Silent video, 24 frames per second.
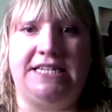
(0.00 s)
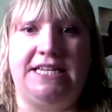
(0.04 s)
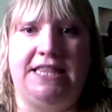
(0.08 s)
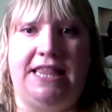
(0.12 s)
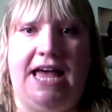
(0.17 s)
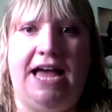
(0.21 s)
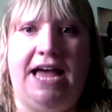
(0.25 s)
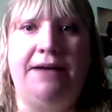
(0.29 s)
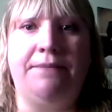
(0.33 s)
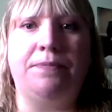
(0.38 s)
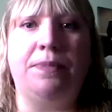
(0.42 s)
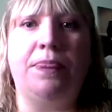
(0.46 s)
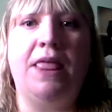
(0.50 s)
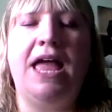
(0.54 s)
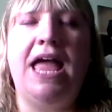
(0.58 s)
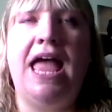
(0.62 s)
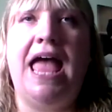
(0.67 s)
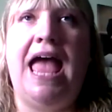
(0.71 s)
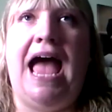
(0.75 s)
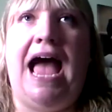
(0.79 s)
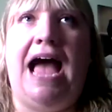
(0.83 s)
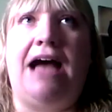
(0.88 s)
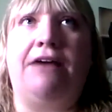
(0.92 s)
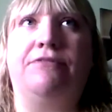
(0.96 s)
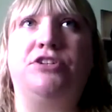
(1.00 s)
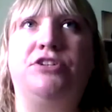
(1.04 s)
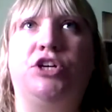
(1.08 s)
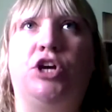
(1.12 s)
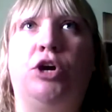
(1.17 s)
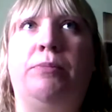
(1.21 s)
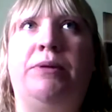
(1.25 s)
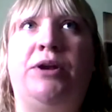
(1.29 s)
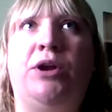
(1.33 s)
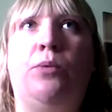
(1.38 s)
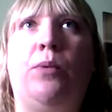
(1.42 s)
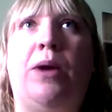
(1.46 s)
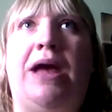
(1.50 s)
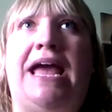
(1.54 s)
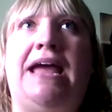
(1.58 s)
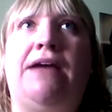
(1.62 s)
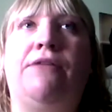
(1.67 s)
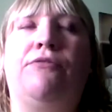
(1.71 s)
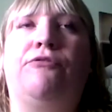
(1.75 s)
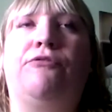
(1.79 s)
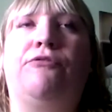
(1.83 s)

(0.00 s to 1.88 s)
to that, after coming away